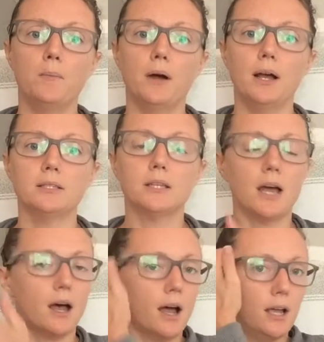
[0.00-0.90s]
but
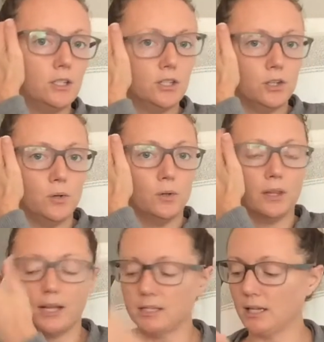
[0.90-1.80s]
I do
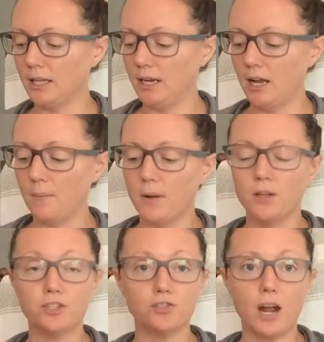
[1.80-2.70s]
like to clean up
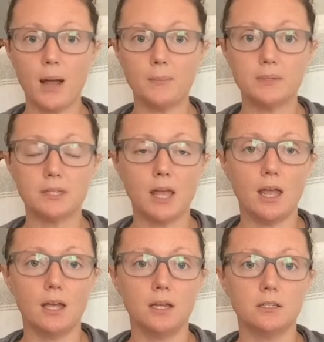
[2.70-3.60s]
straps
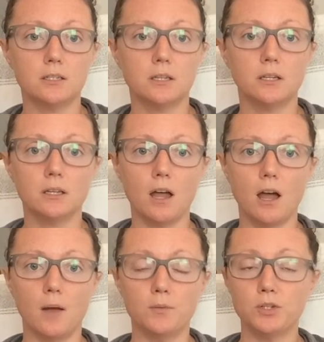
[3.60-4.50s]
and
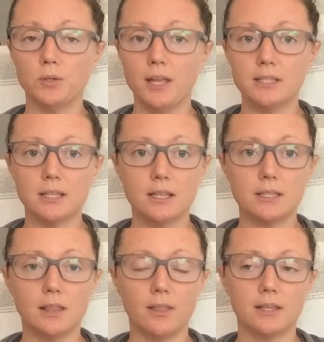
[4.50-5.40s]

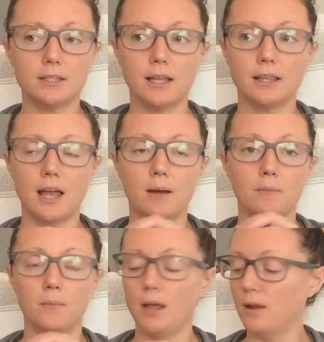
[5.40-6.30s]
shoelaces and things like that,
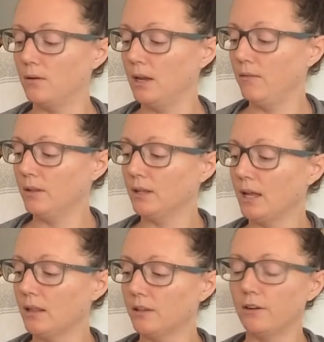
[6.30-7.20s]
and even
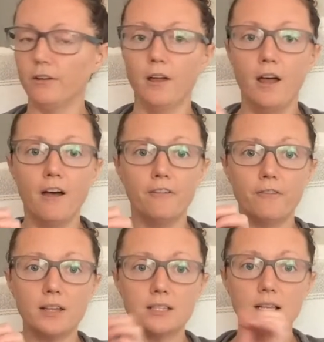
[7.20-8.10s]
like little
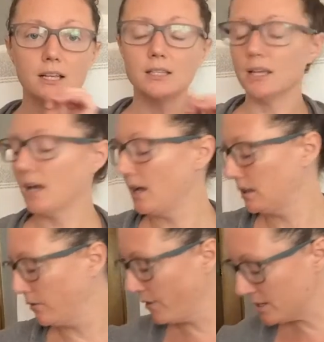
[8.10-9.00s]
fuzzies, and
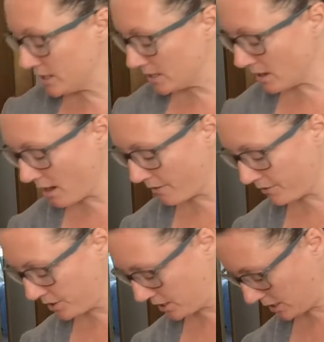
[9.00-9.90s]
cut the fuzzies
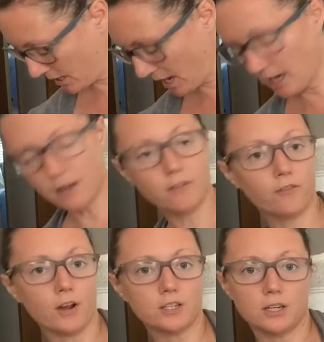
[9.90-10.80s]
off just to kind of
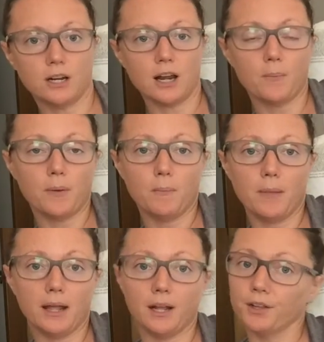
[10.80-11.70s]
freshen it up and
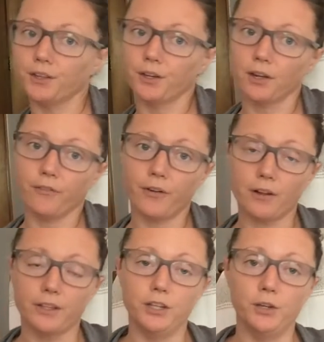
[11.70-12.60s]
make it look
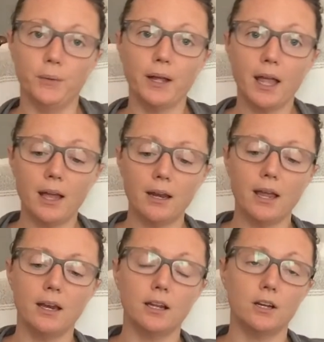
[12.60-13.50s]
fairly new again
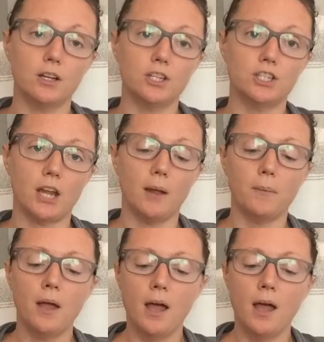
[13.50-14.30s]
and in good shape.